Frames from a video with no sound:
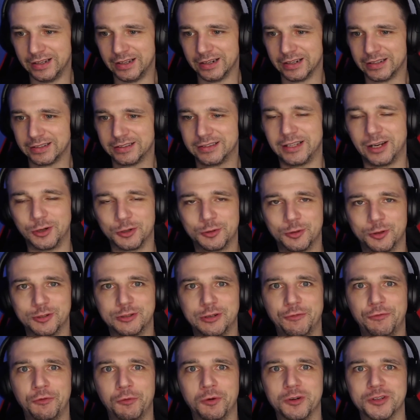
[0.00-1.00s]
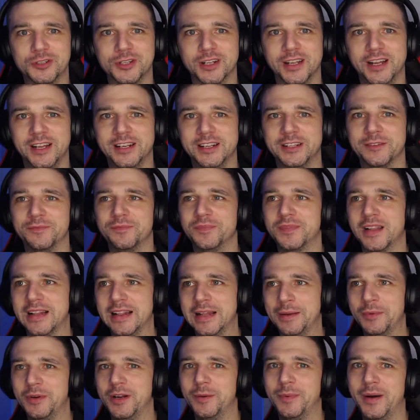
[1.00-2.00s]
Thanks for watching. If you watched till the end,
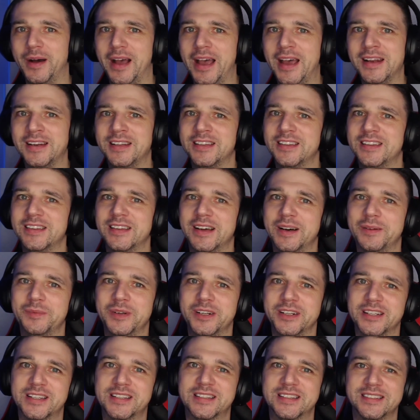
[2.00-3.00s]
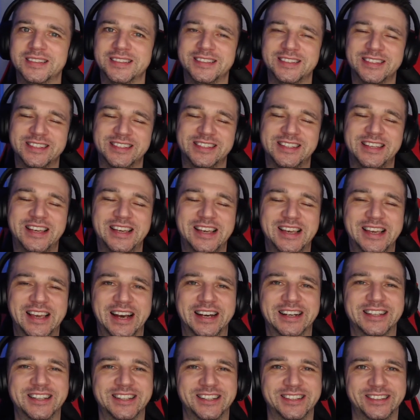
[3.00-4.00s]
let me know about anything that I missed. See you
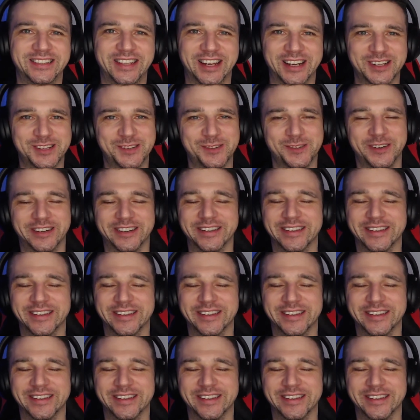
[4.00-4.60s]
guys on the next one.